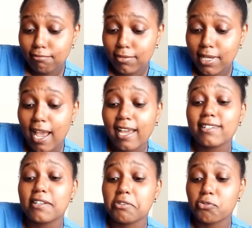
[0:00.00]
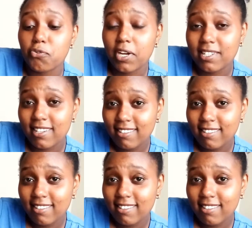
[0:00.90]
tight, and straight,